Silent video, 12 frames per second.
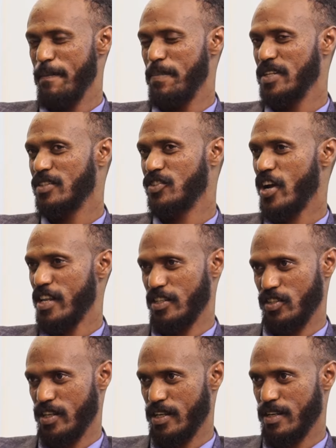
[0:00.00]
a bit
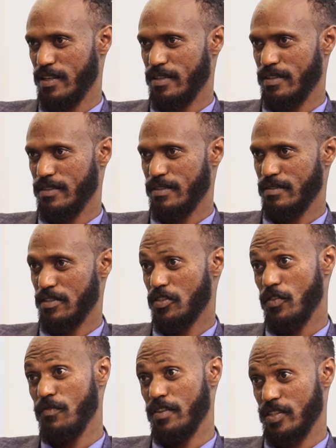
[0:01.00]
challenging.
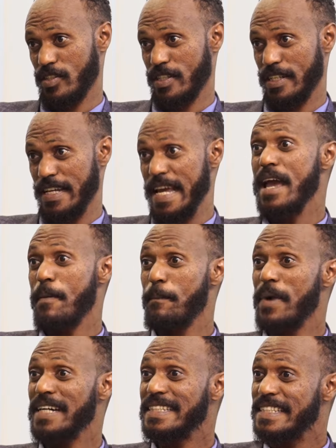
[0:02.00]
It's obvious. So,
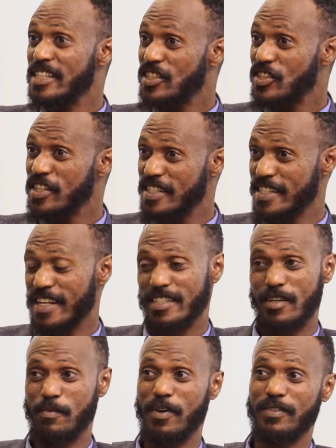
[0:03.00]
but teaching is
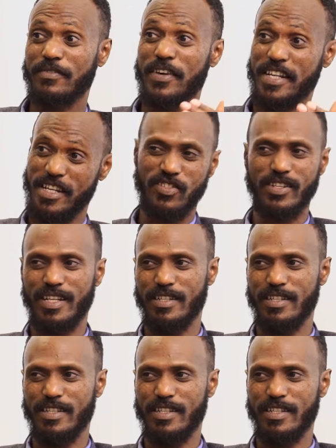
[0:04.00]
not about financial